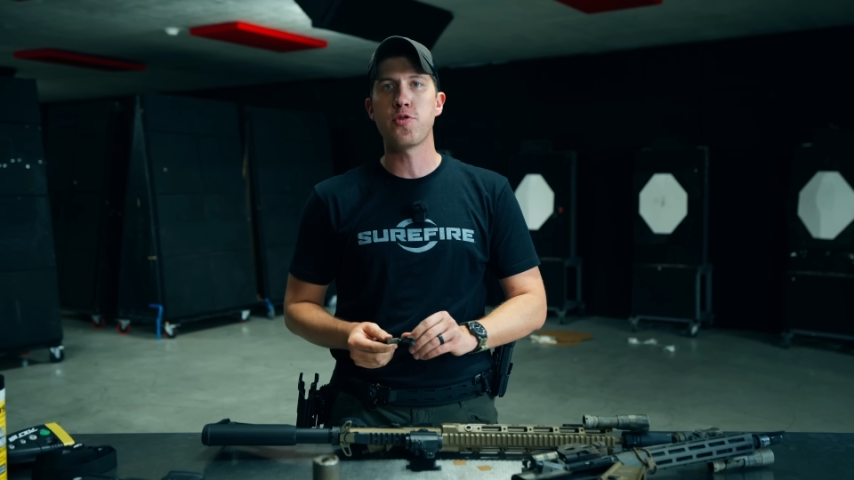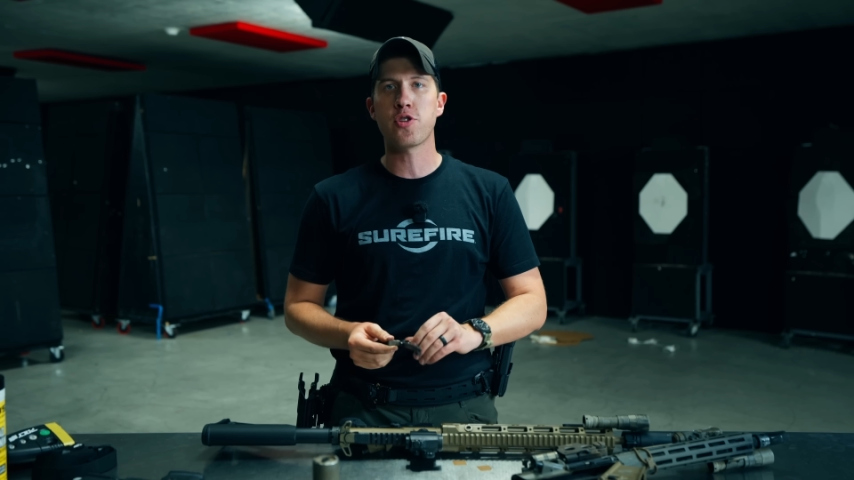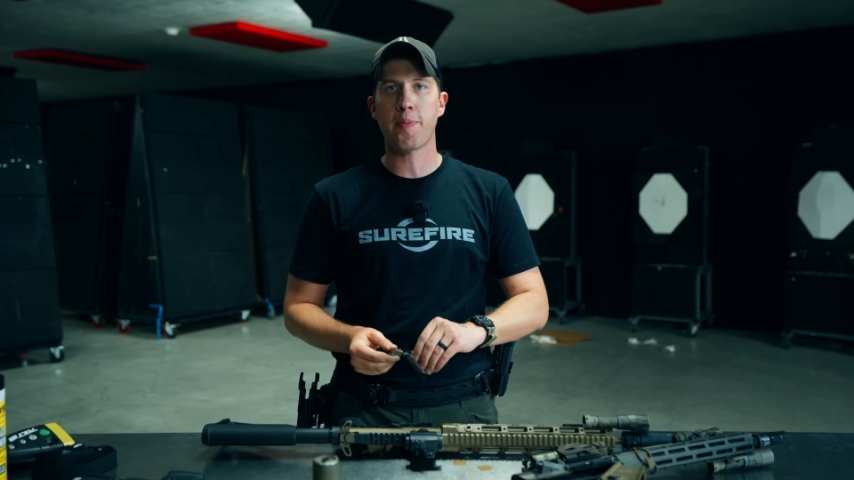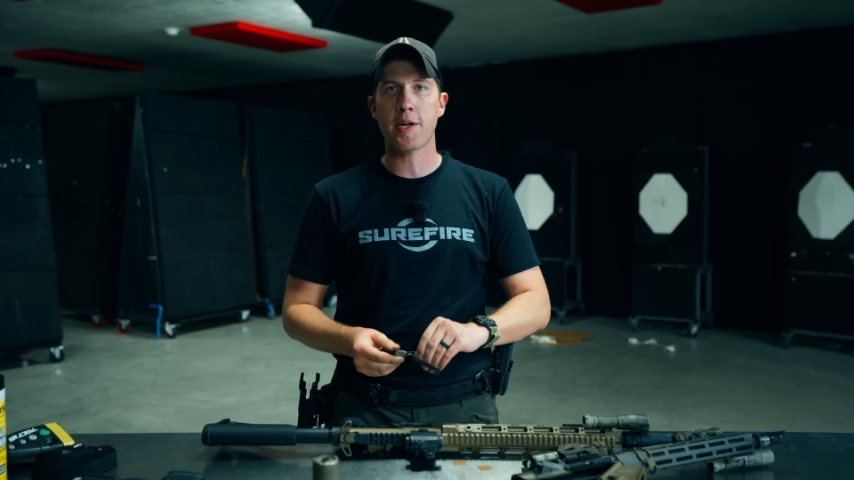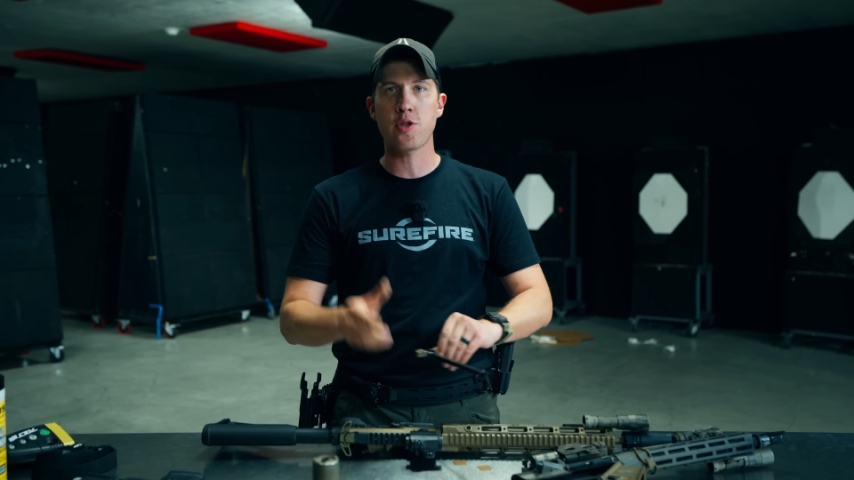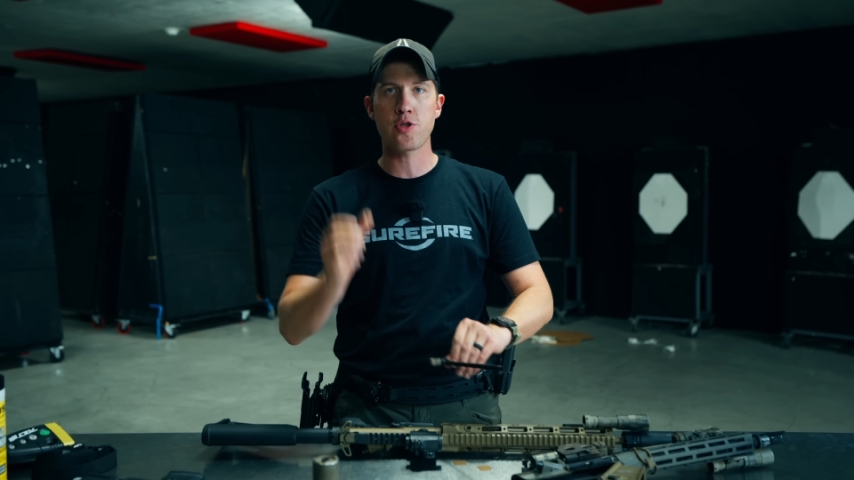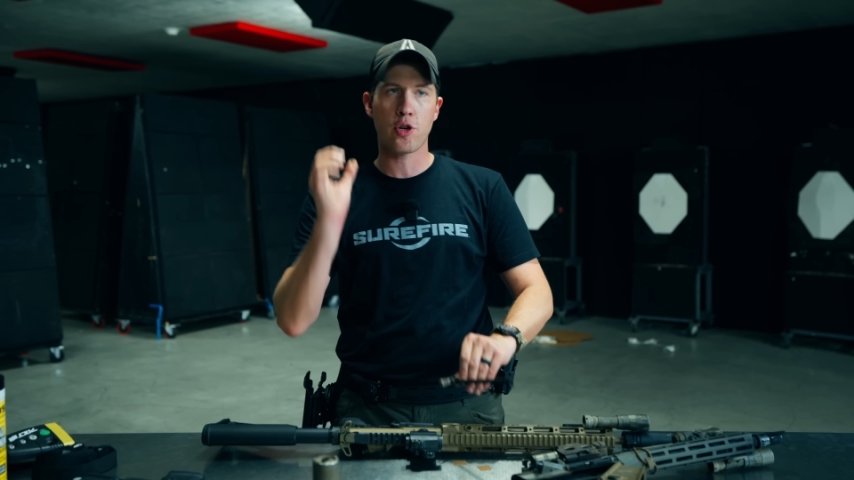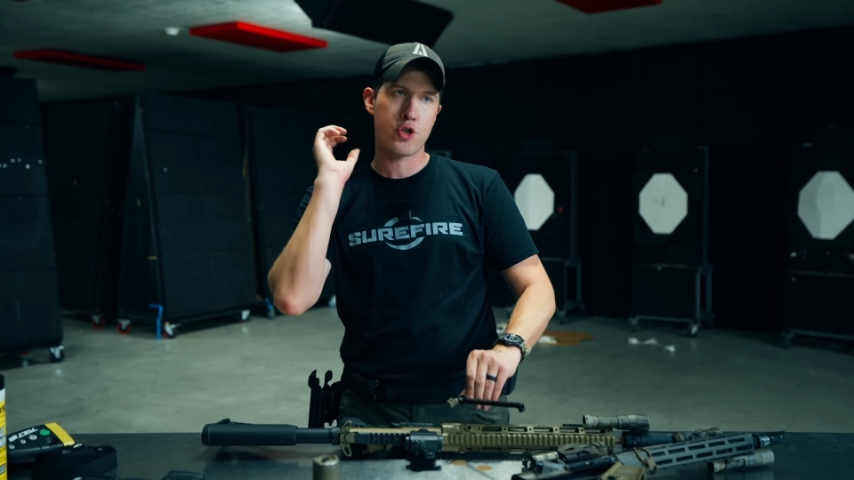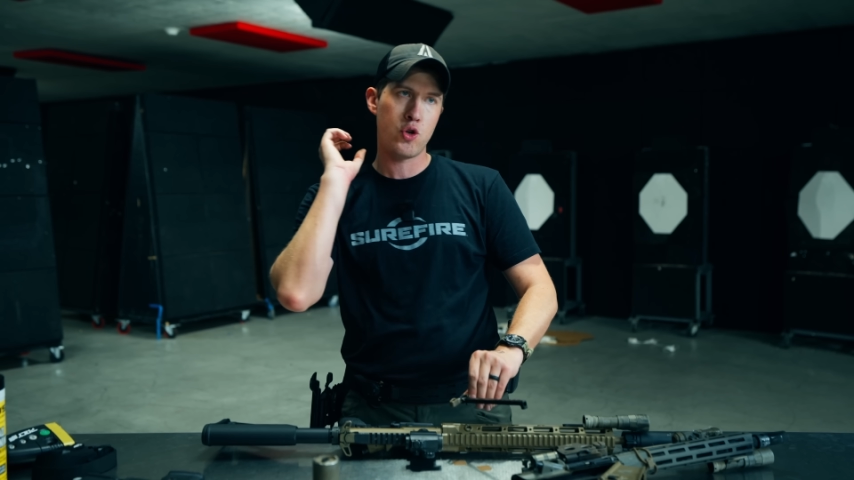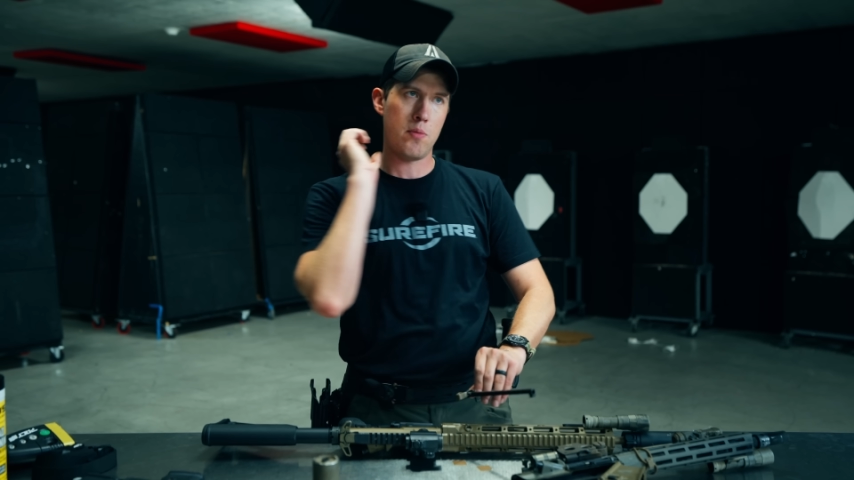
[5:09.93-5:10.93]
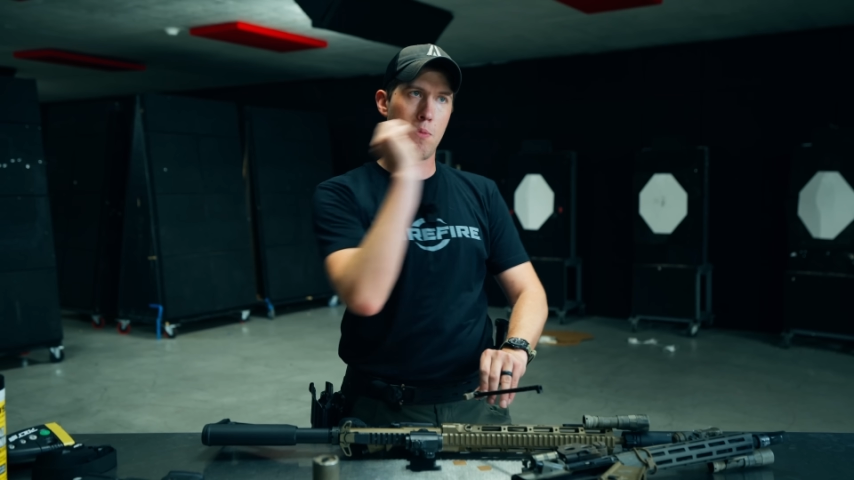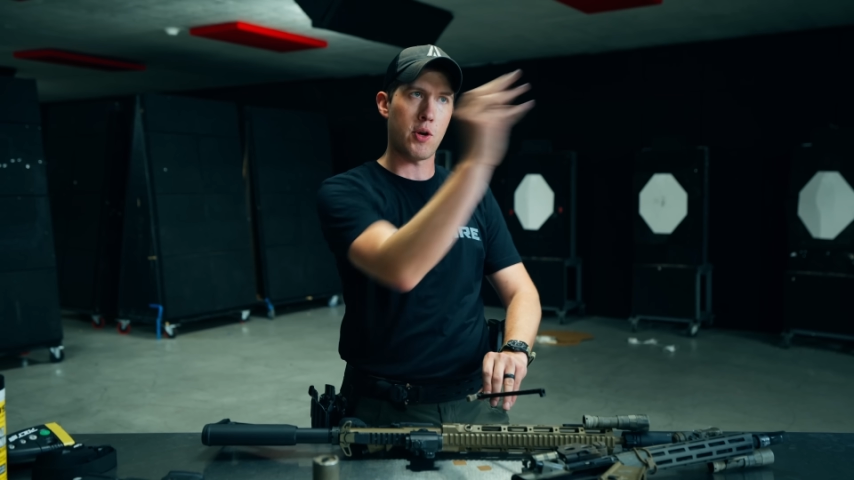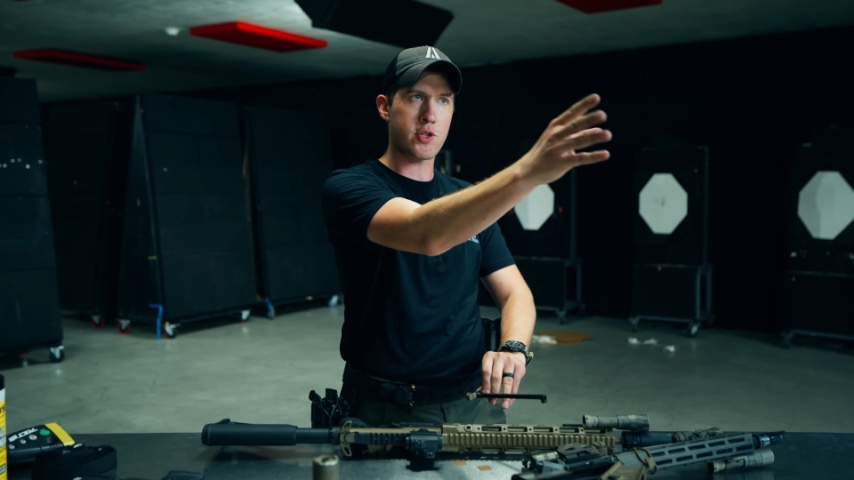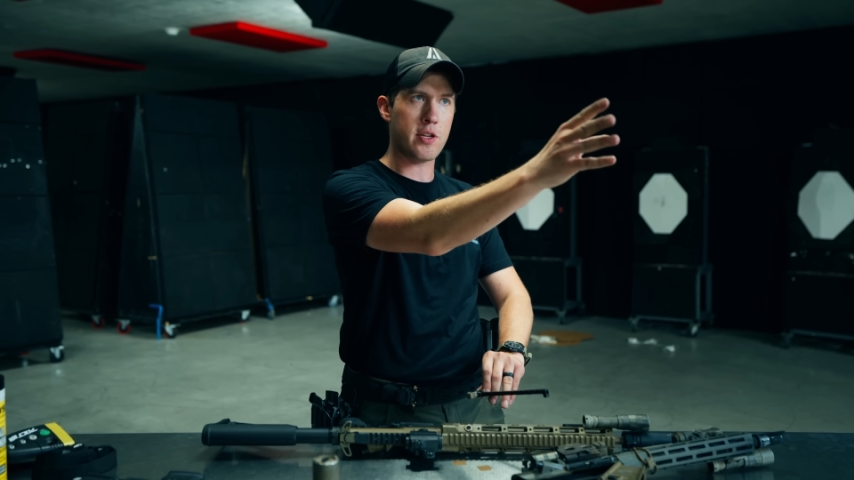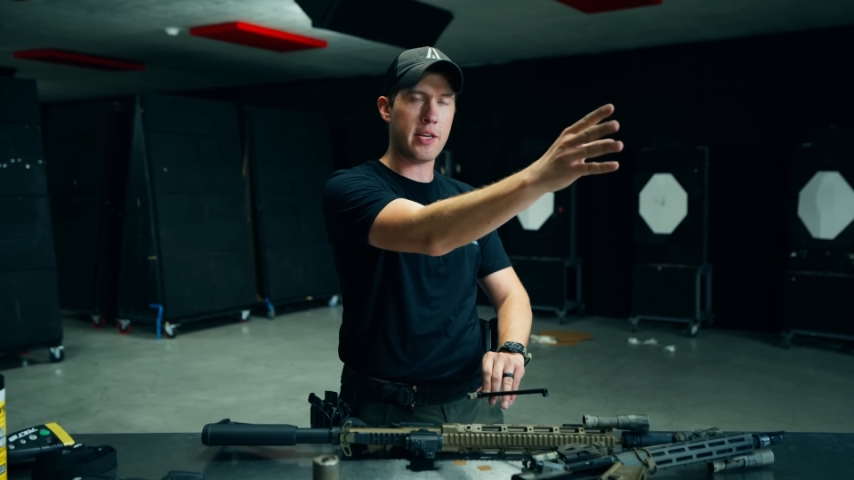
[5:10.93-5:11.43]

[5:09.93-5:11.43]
suppressors are shooting most of